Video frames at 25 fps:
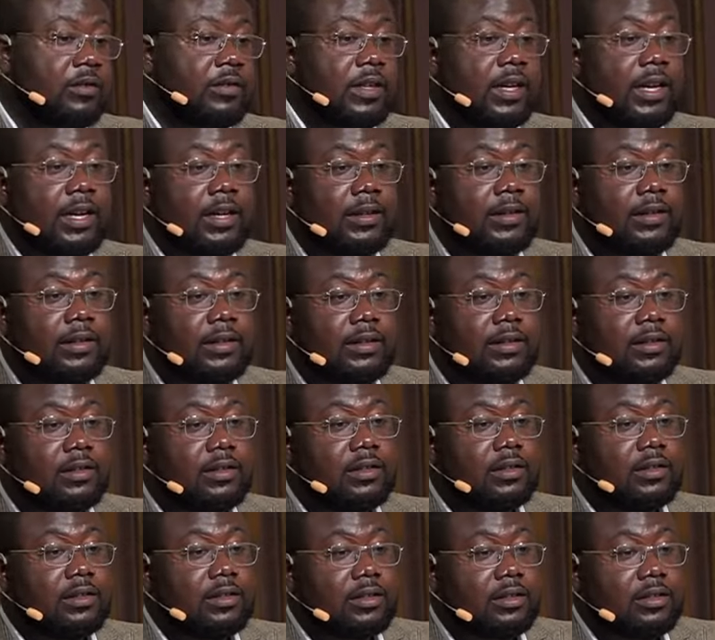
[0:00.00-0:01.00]
in.
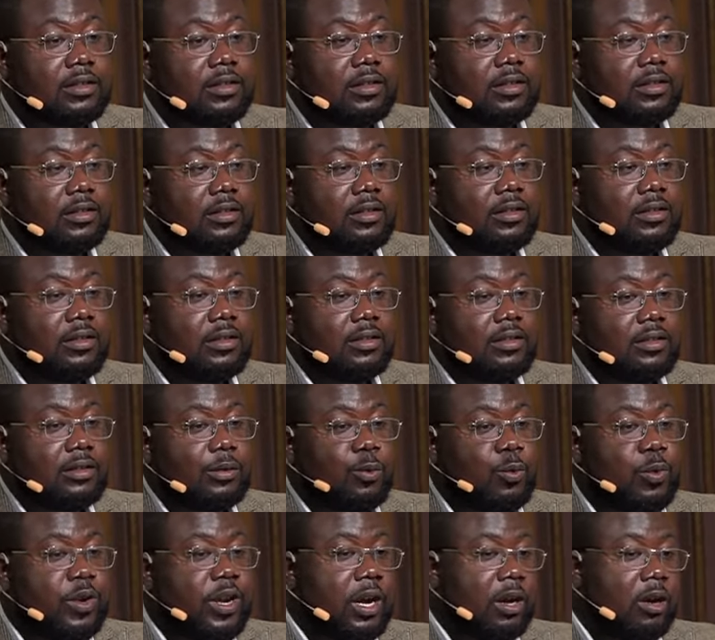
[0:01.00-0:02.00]

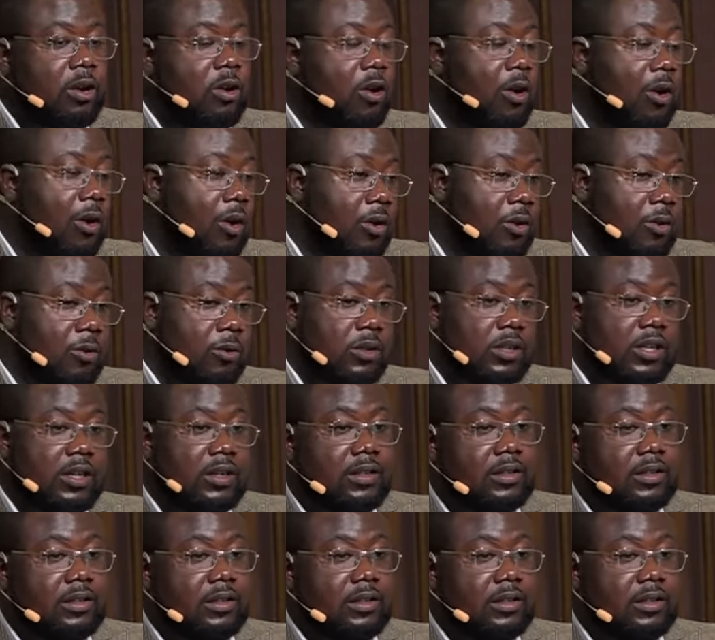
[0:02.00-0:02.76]
We are called